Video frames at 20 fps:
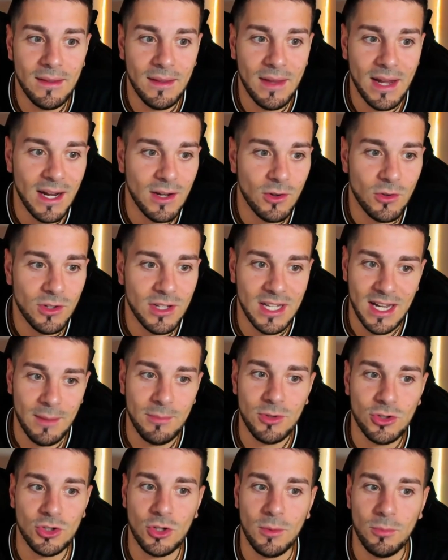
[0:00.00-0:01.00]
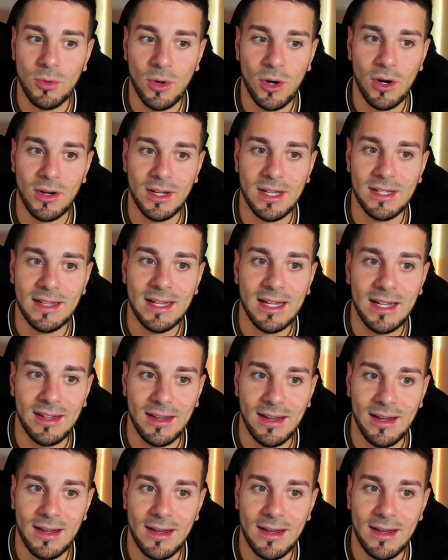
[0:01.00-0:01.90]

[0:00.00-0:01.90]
I could capture a pawn and then